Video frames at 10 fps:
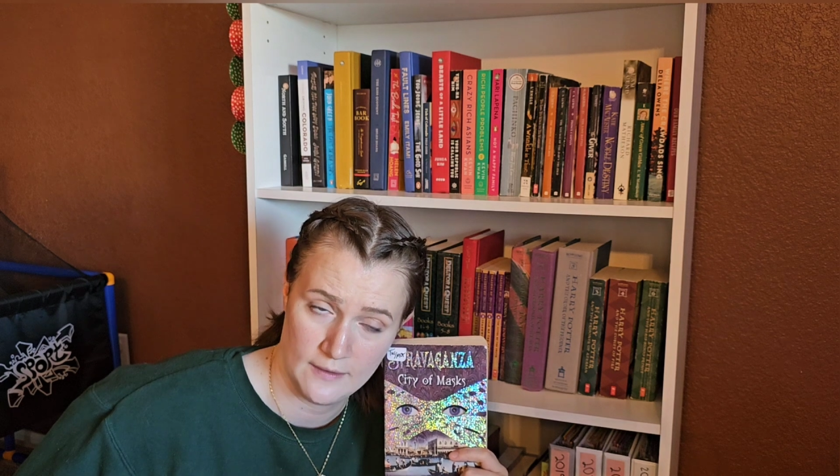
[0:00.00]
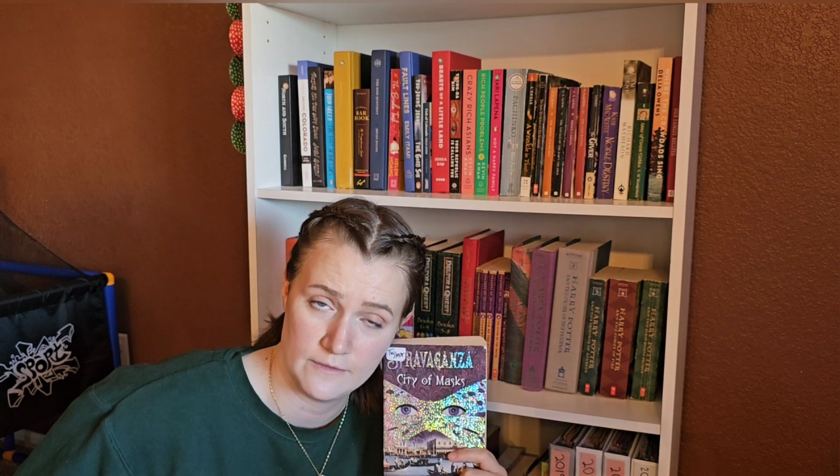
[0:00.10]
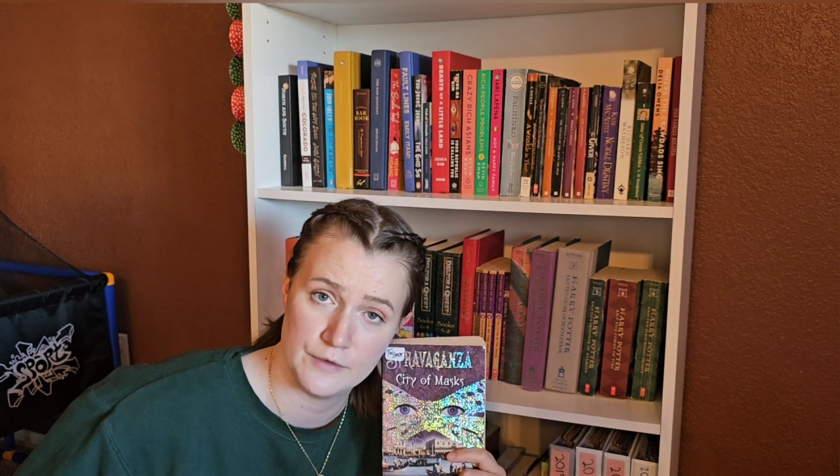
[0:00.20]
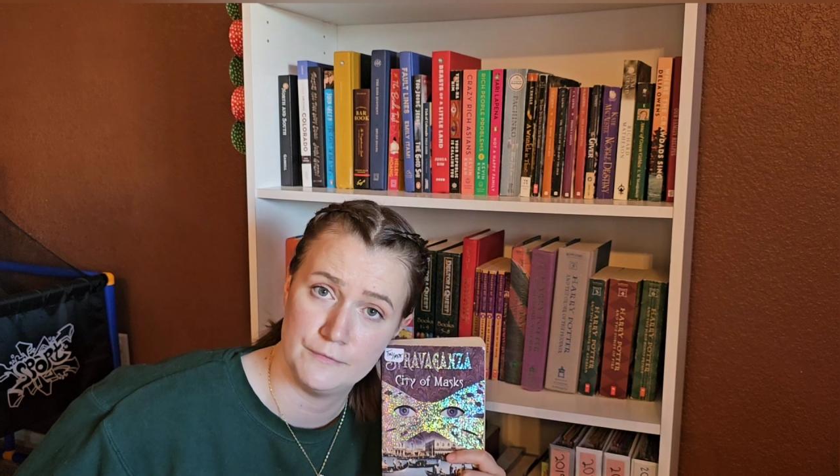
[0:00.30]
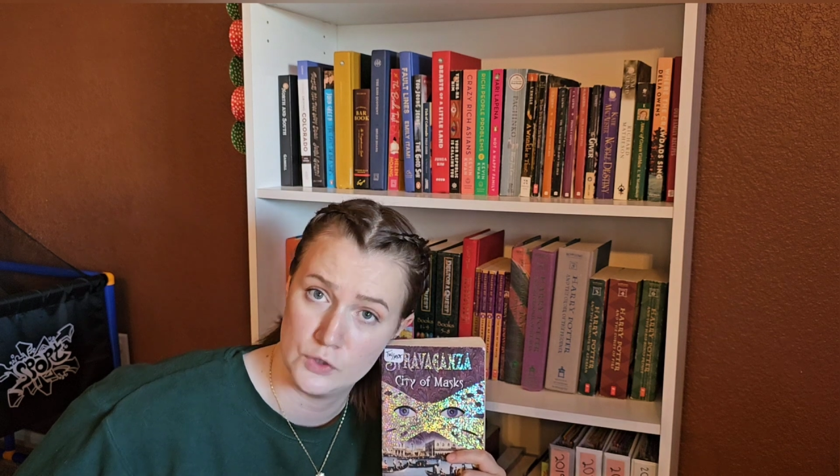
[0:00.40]
of
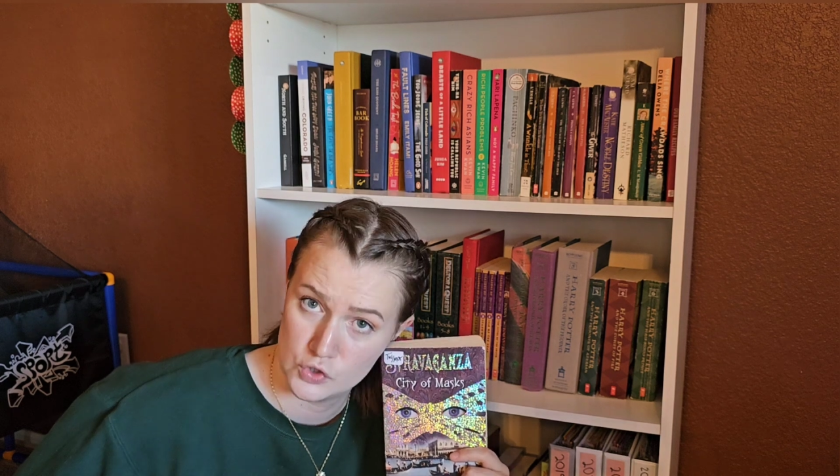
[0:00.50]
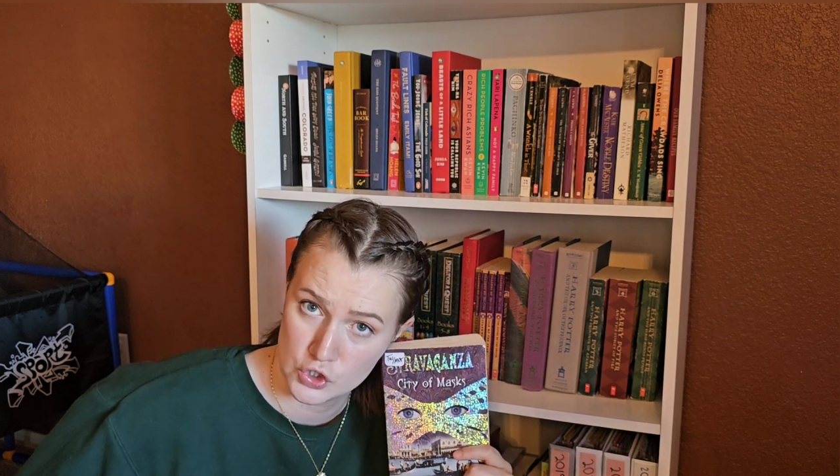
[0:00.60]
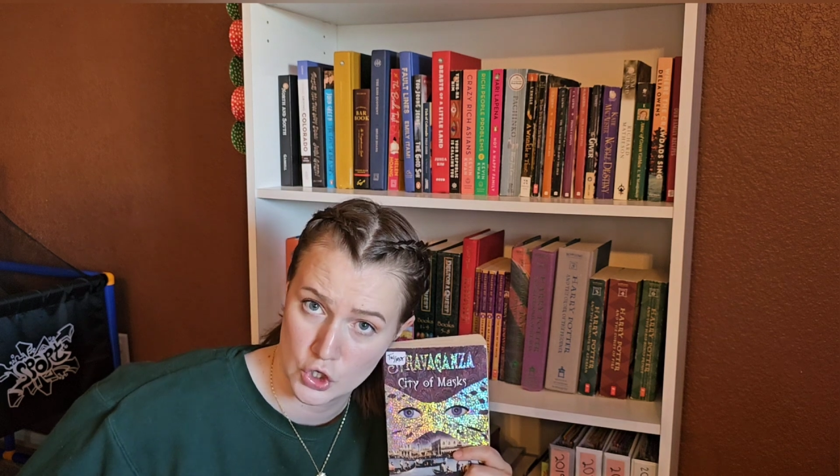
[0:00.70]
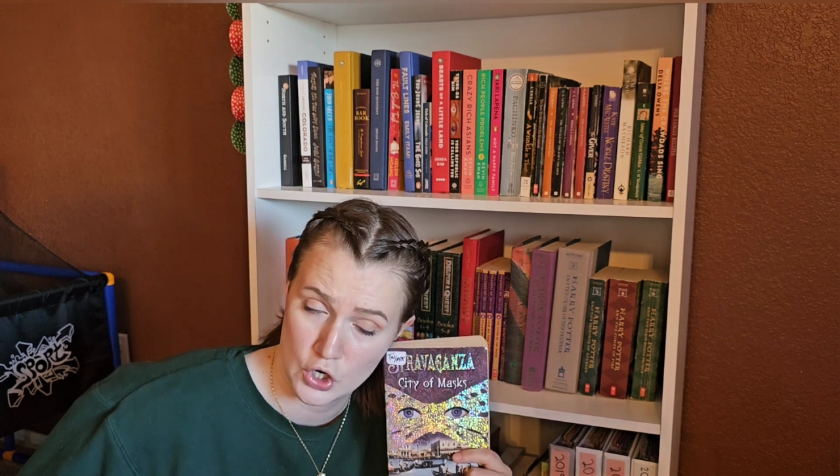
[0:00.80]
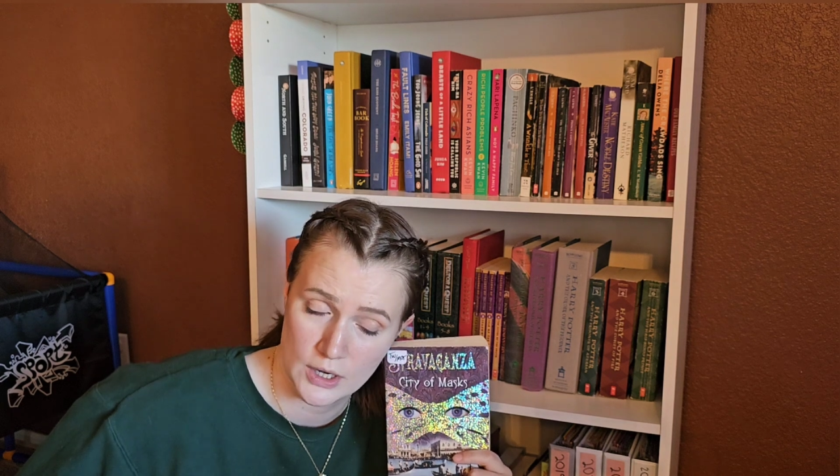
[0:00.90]
the
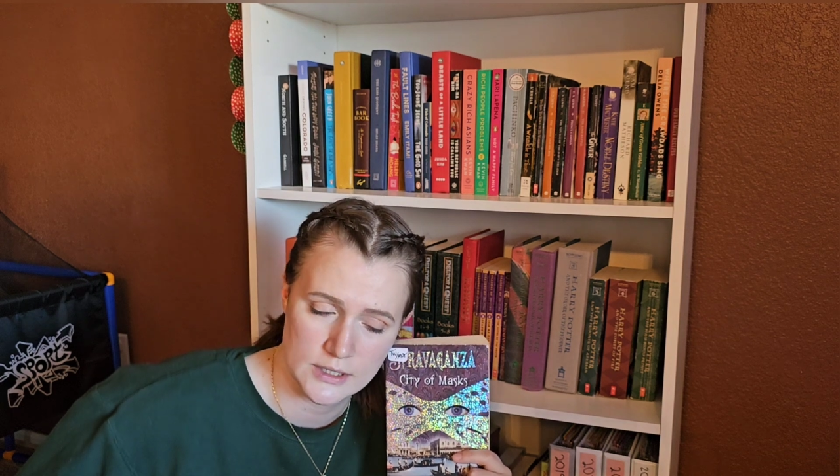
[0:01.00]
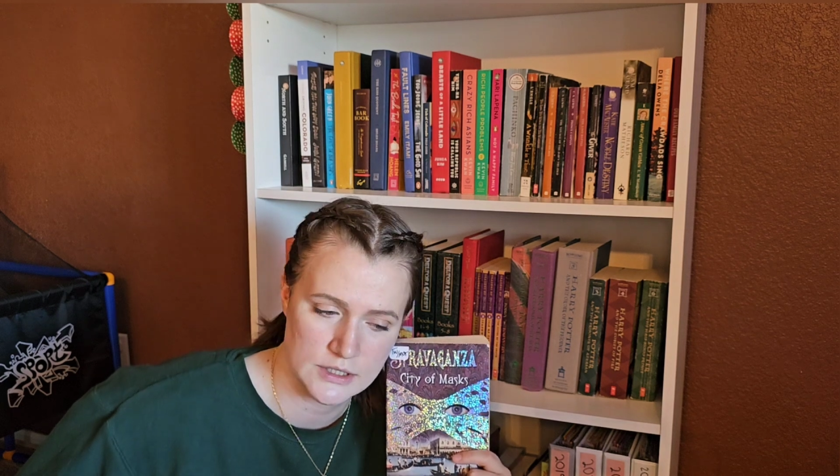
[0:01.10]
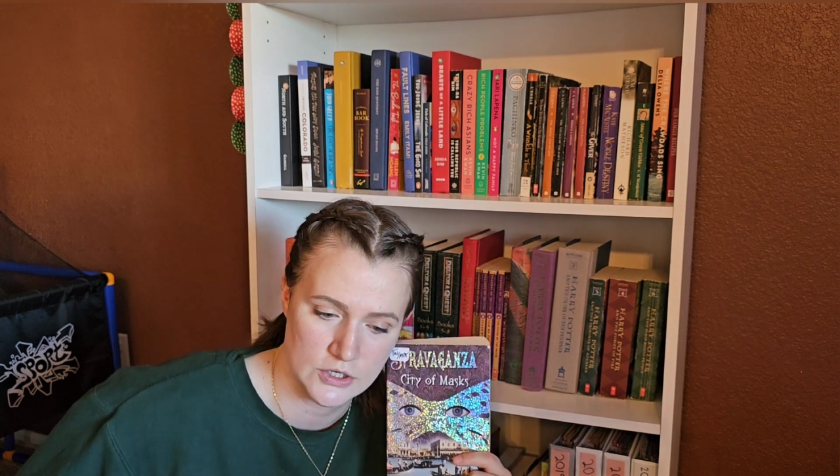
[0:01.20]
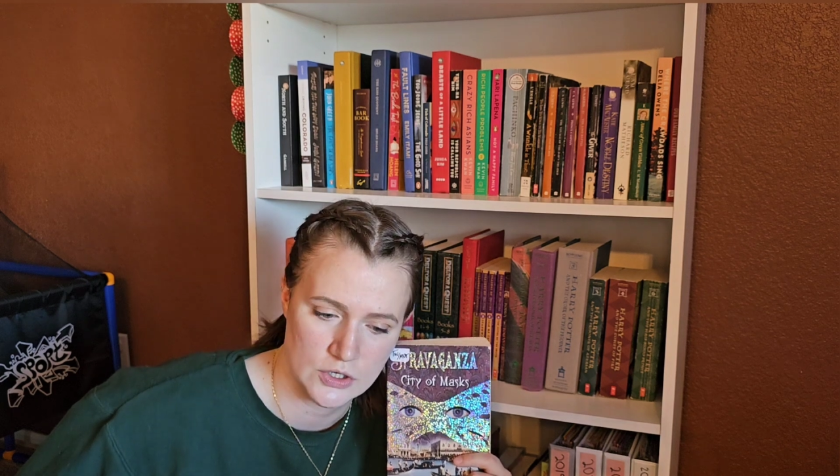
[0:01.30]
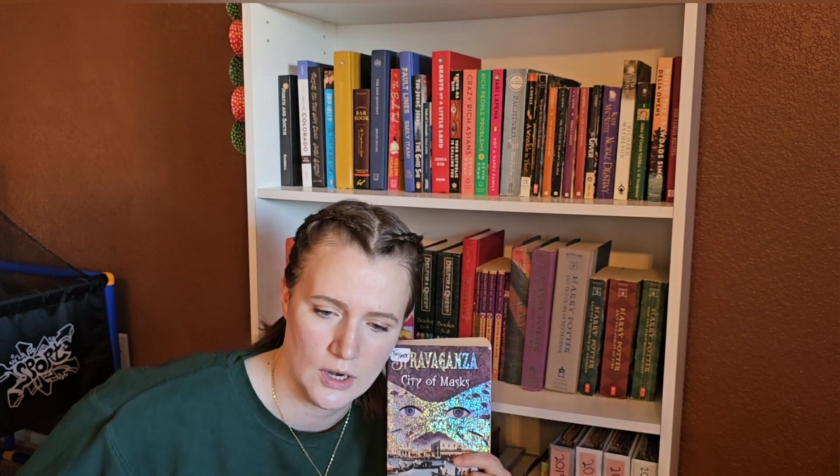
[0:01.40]
future,
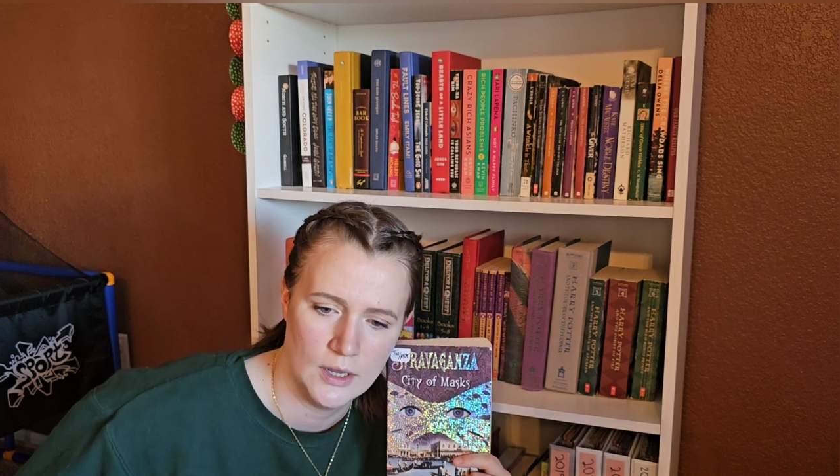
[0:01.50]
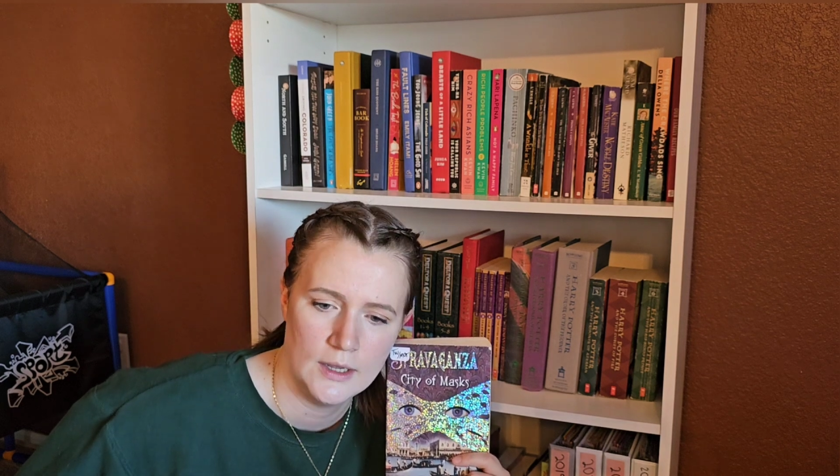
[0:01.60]
etc.